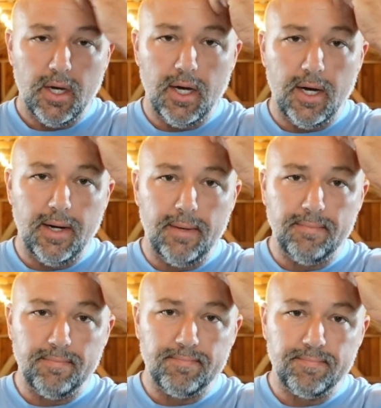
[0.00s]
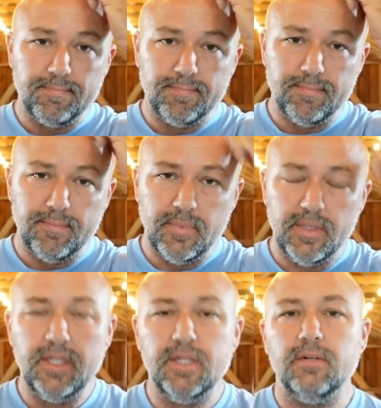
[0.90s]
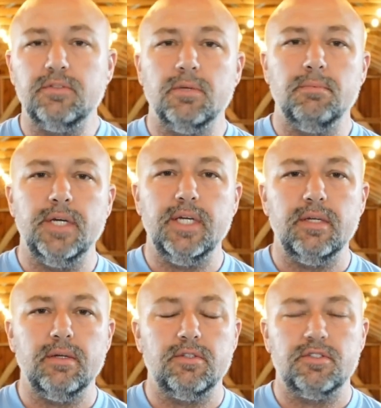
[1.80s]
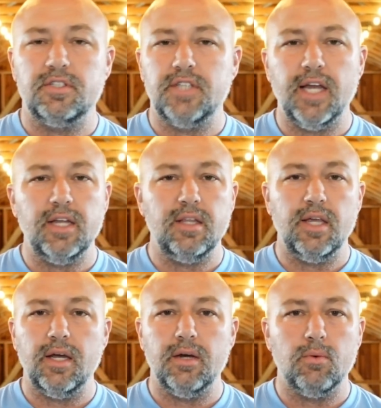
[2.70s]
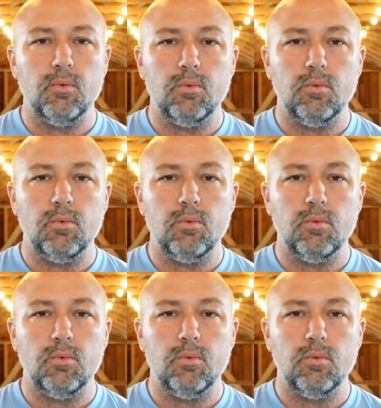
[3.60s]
to me, standing there